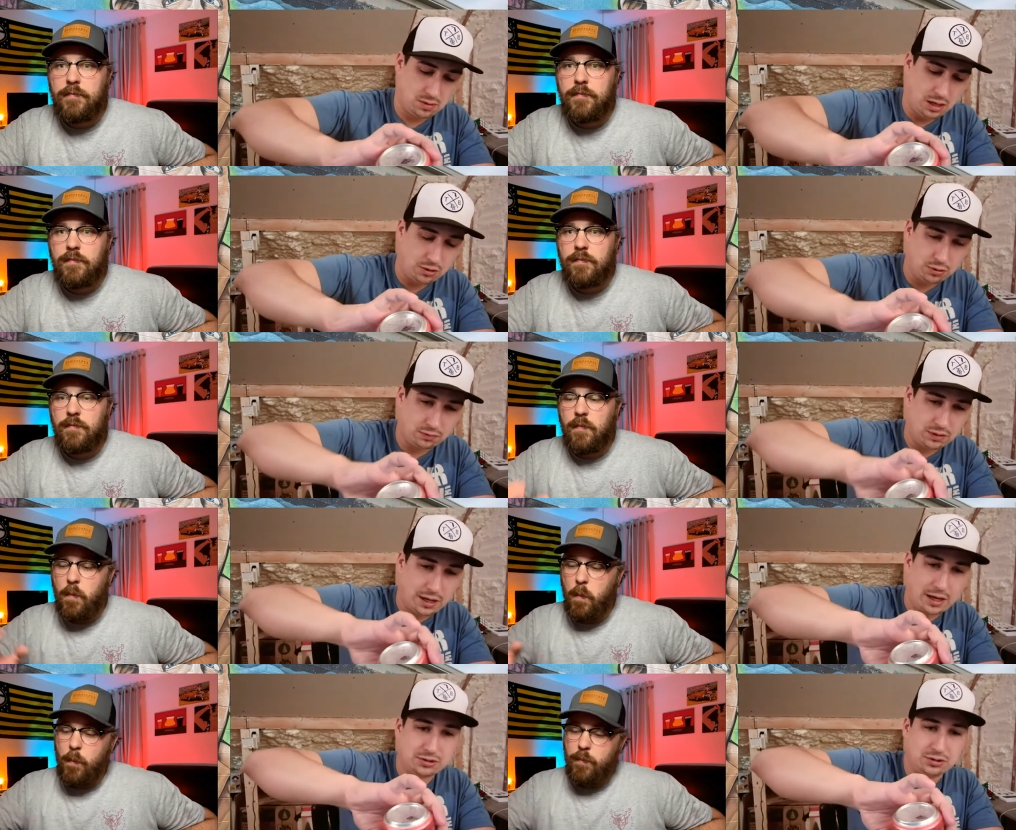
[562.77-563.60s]
Speaker 1: I don't know if
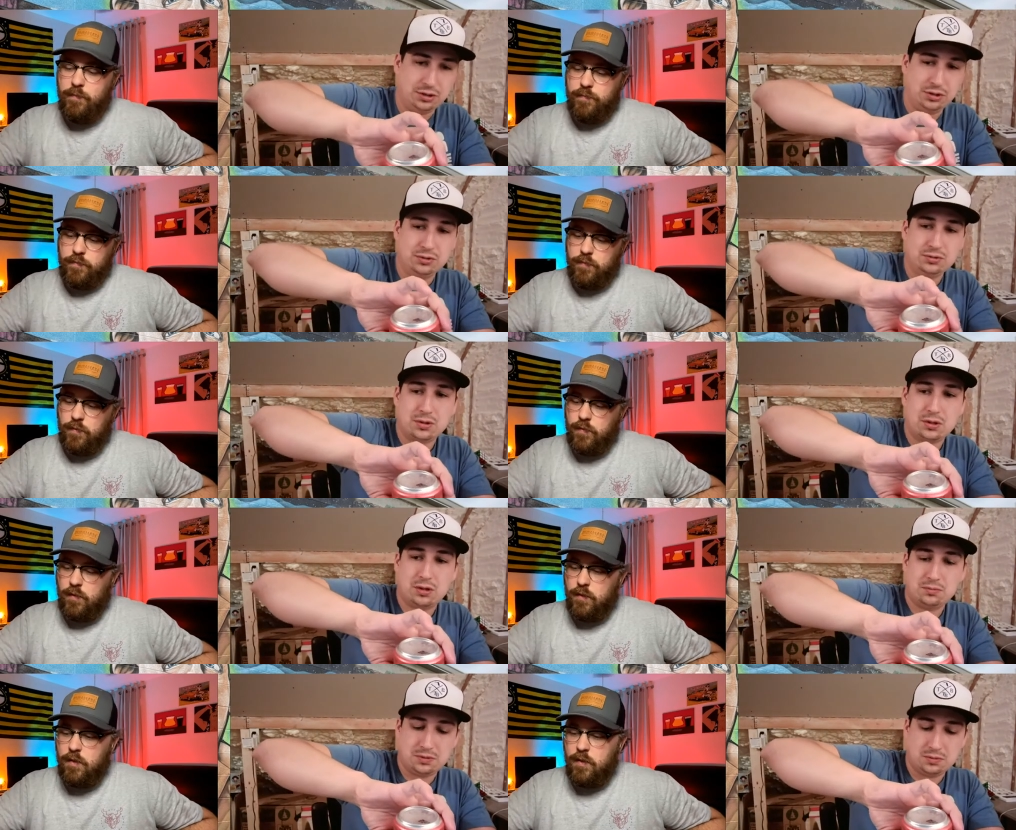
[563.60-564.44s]
they actually use
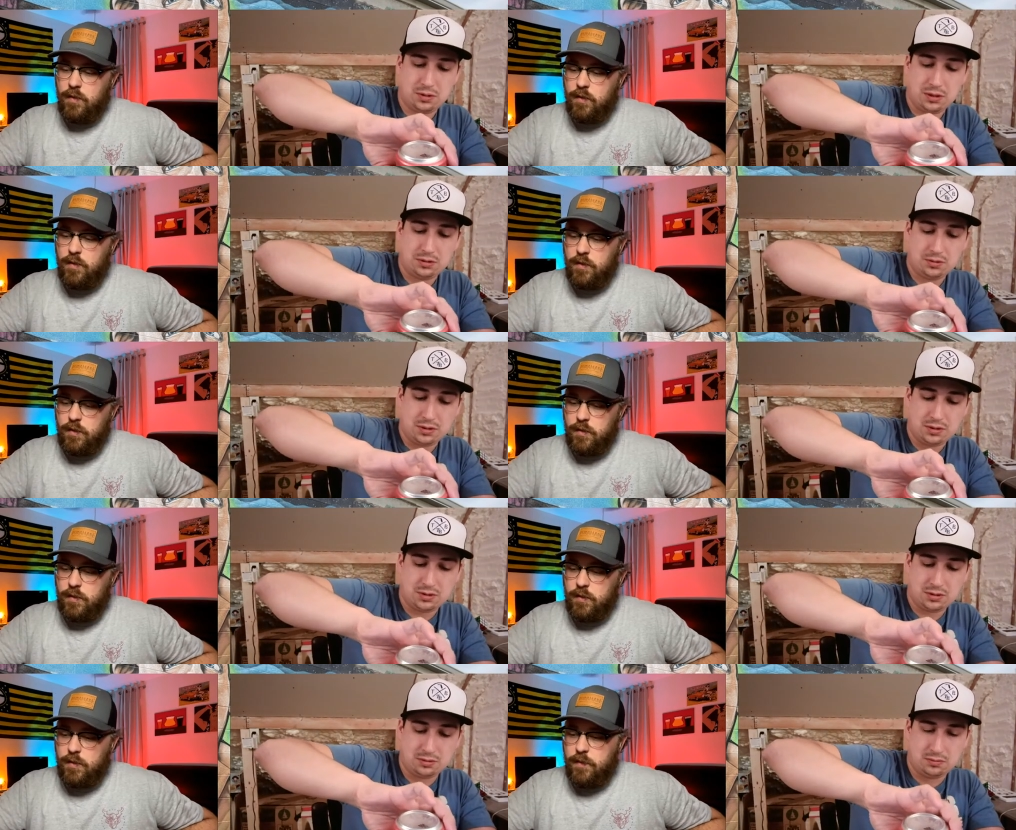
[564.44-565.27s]
herbs when they do
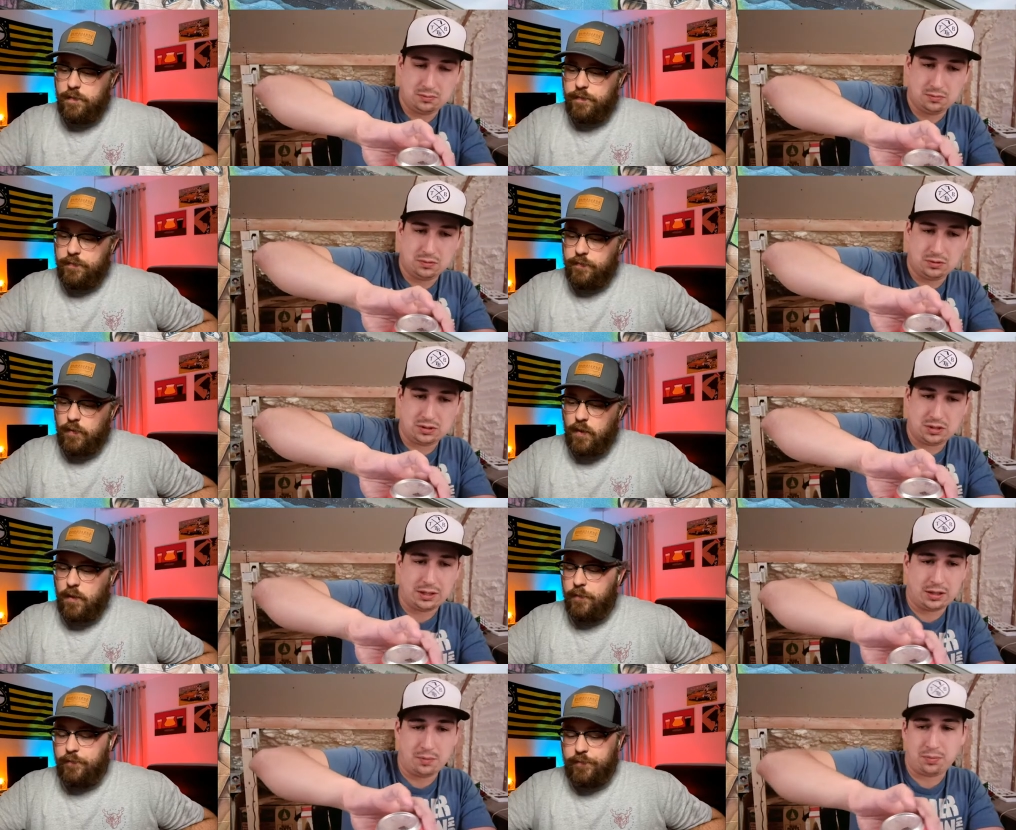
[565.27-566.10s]
this, just
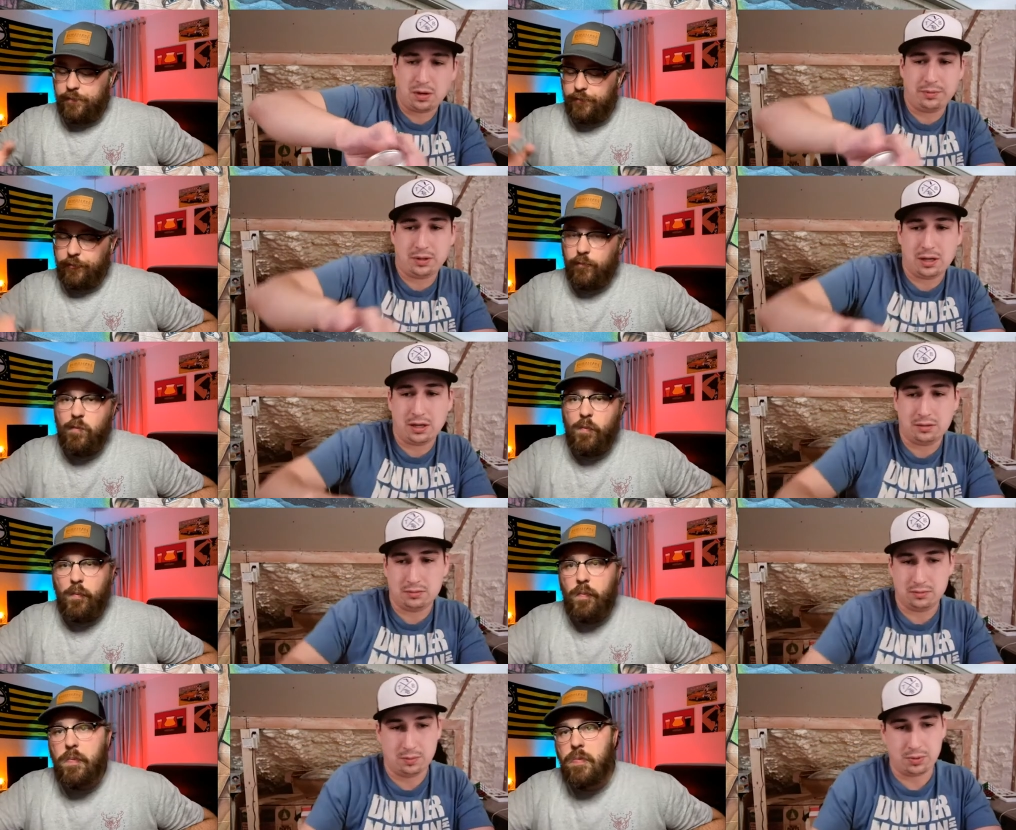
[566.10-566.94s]
like they probably not
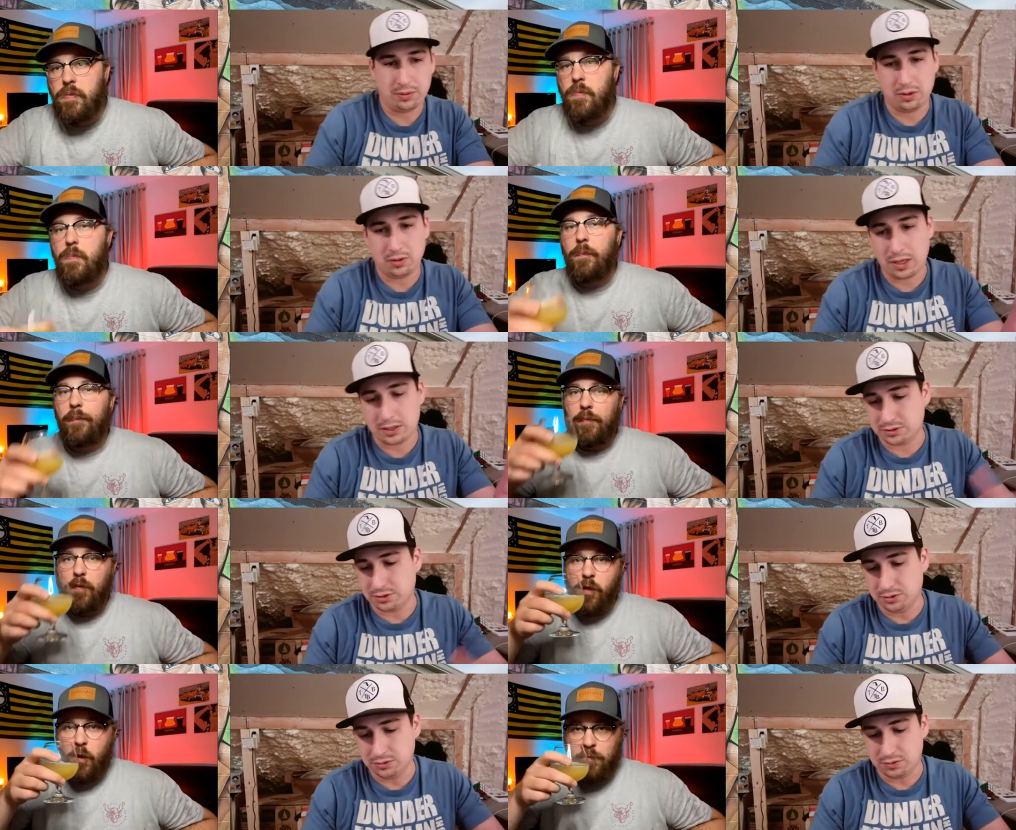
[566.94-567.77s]
they probably don't
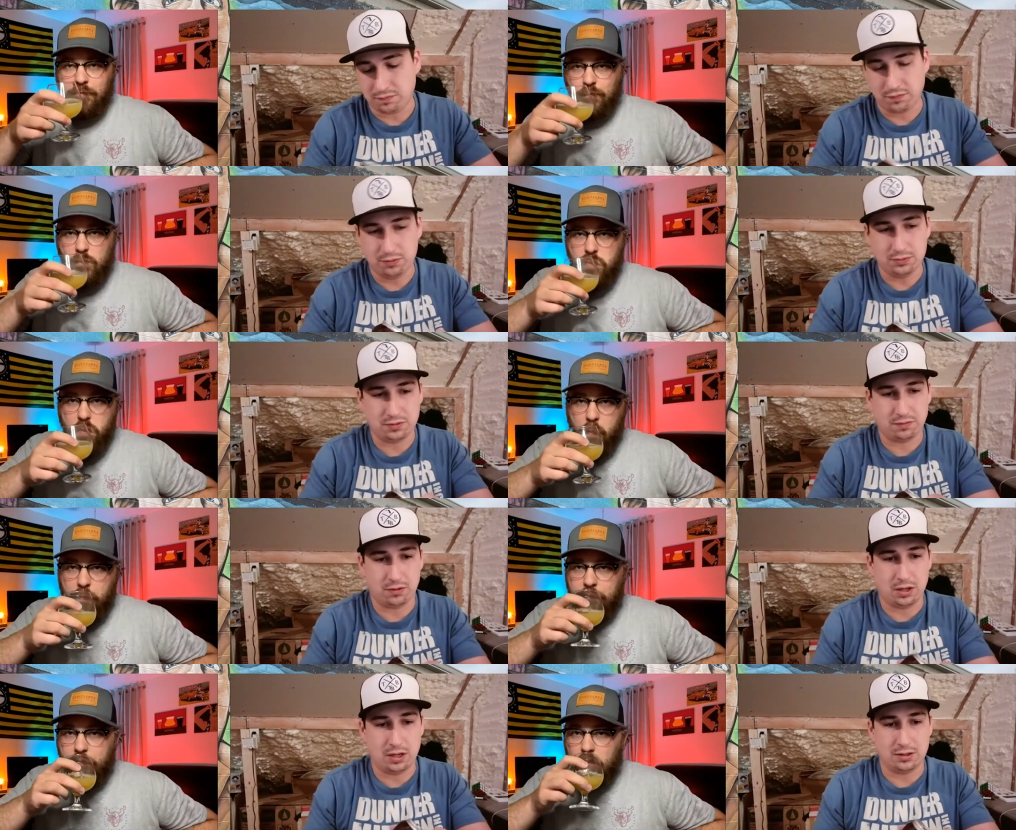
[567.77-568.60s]
actually use fruits
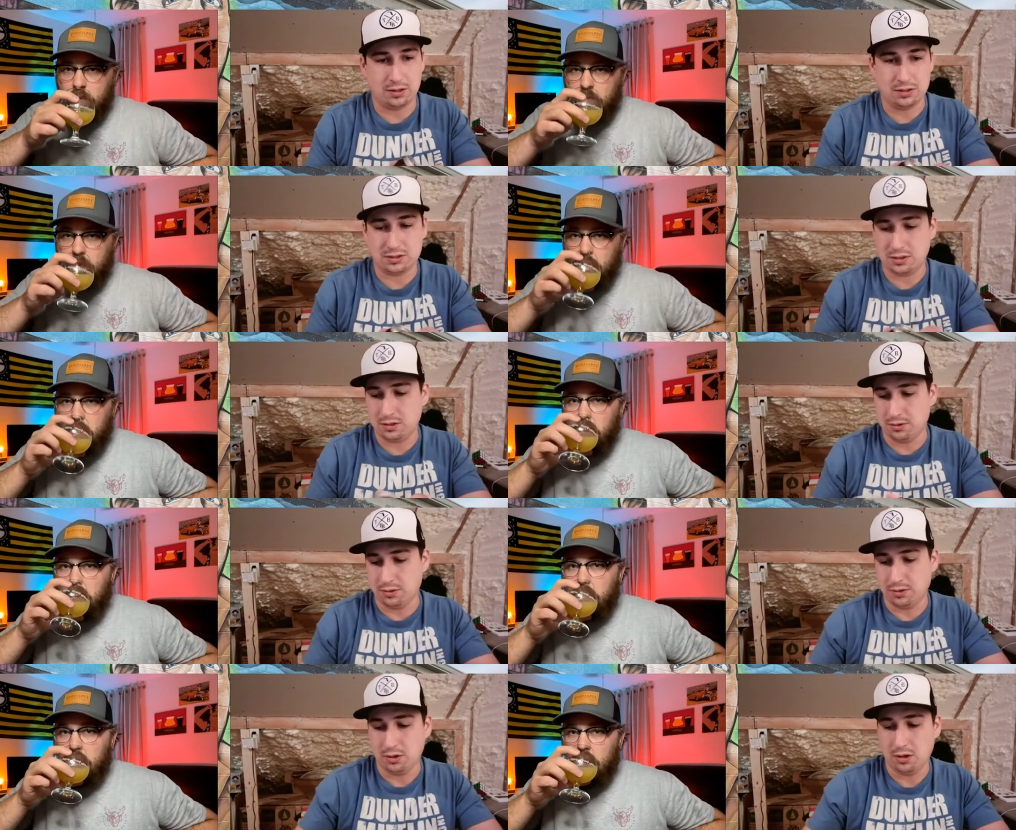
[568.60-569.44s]
for a lot of these
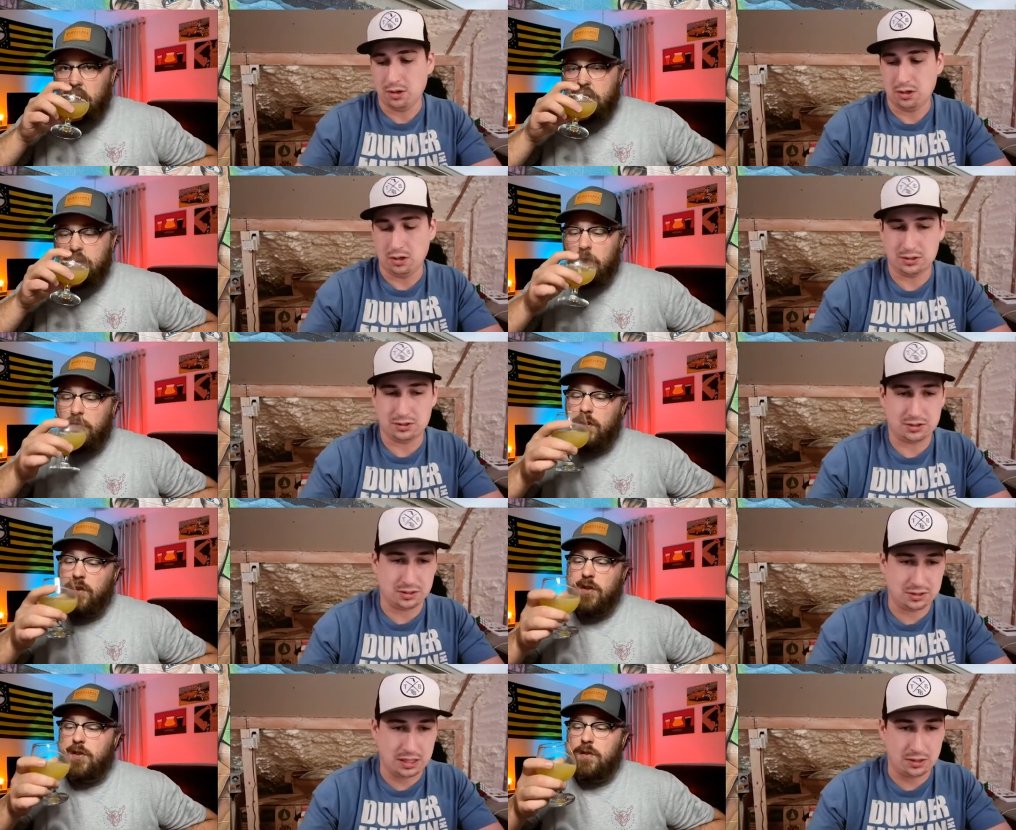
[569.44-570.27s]
either. Yeah, it's
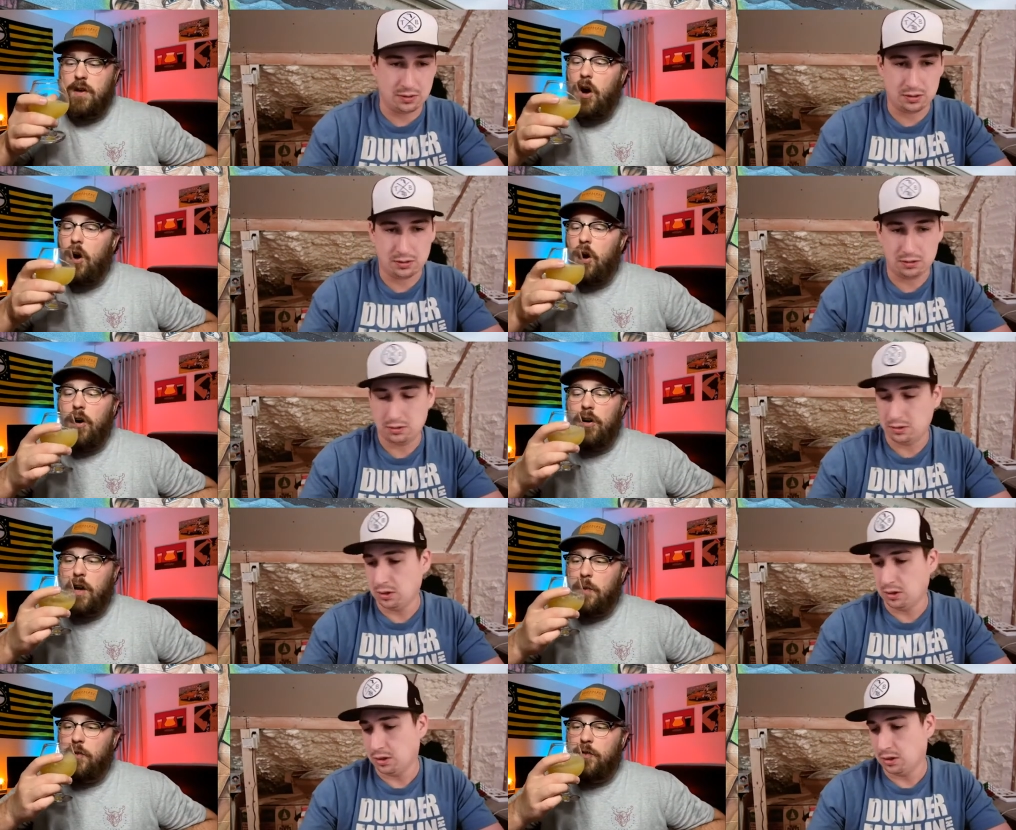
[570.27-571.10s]
mostly just
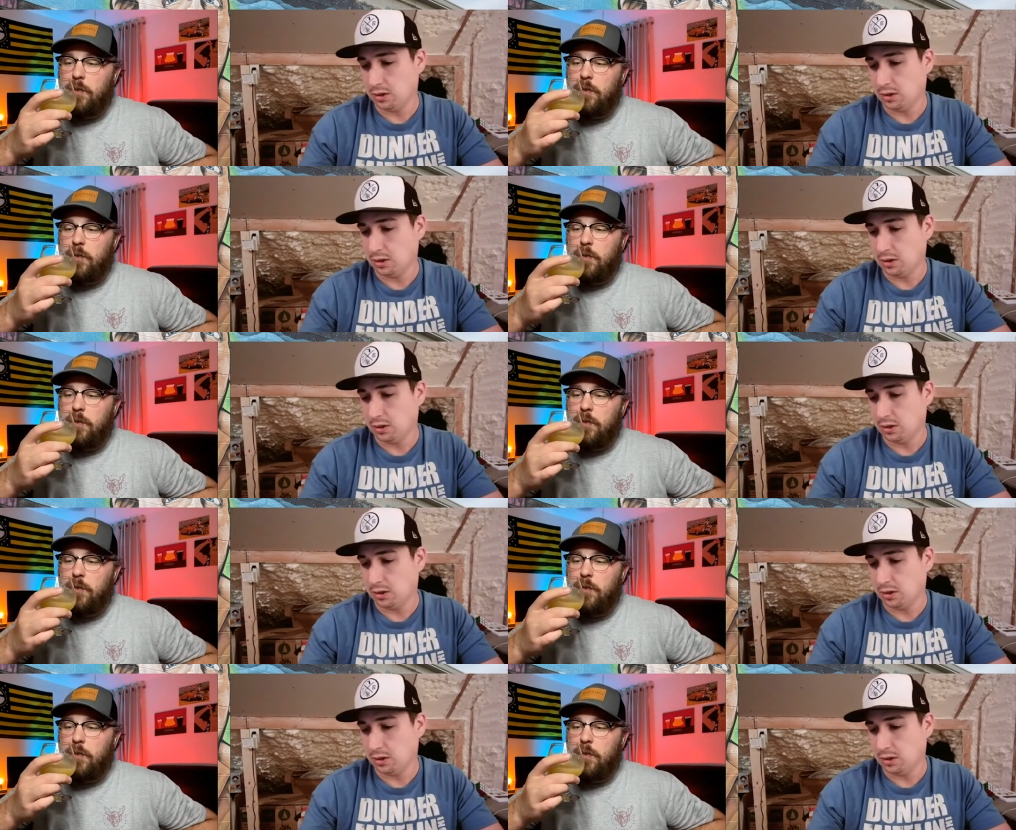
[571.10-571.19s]
all coming